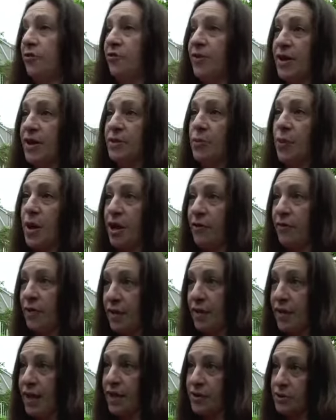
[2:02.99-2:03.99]
found a way
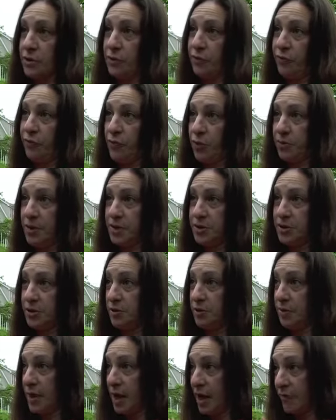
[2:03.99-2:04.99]
around that too for me too.
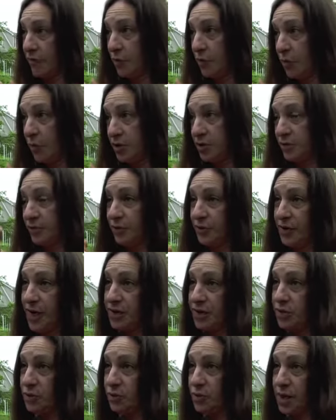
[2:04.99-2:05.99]
I have a wonderful
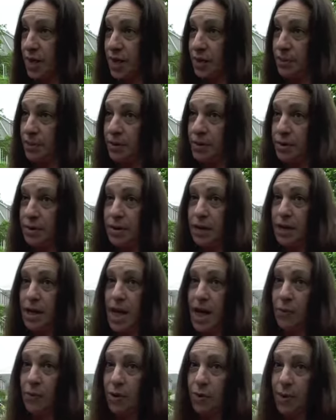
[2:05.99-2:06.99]
next door neighbor,
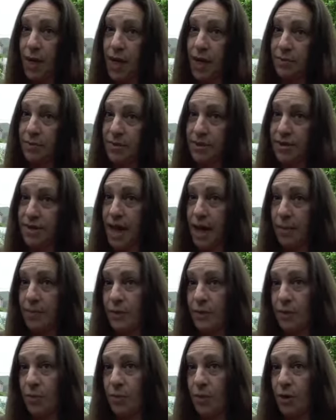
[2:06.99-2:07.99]
and we were able to tap the
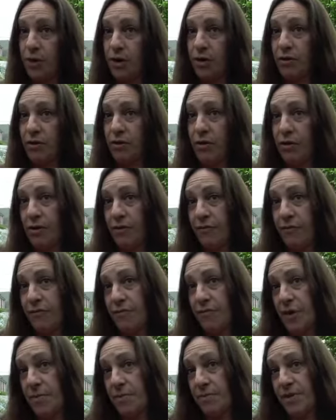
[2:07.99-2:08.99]
water
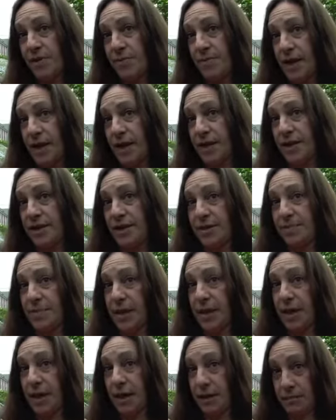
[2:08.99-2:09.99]
from spigot to
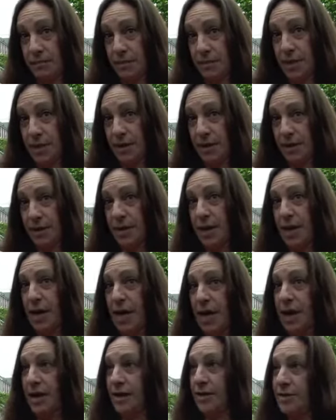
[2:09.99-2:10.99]
spigot,
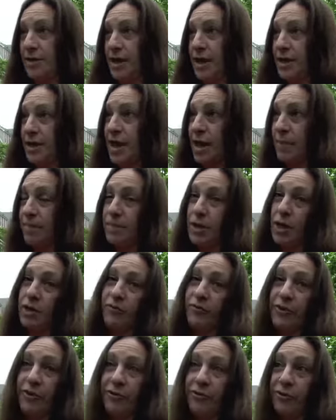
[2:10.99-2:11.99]
and they kept me
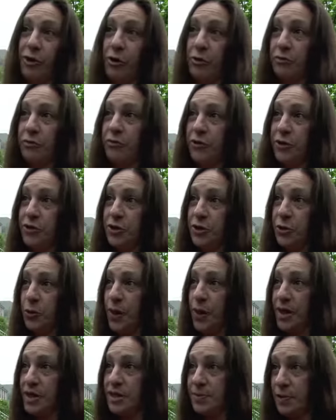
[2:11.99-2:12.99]
afloat for the two
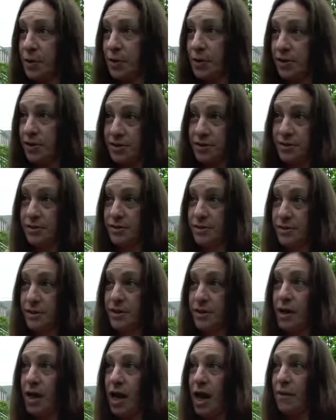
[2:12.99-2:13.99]
weeks because
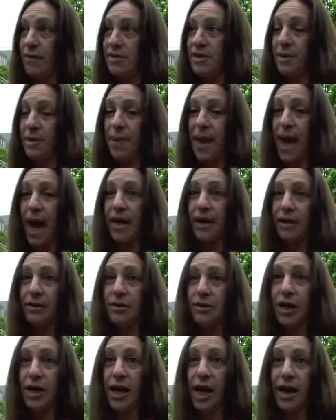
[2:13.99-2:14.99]
I was in a panic,
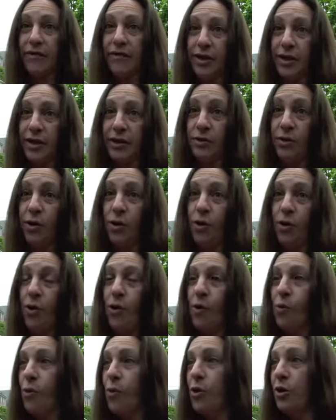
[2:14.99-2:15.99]
not having
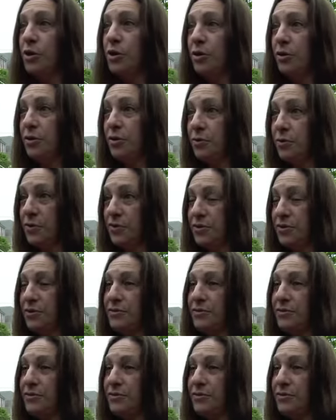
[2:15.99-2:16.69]
water with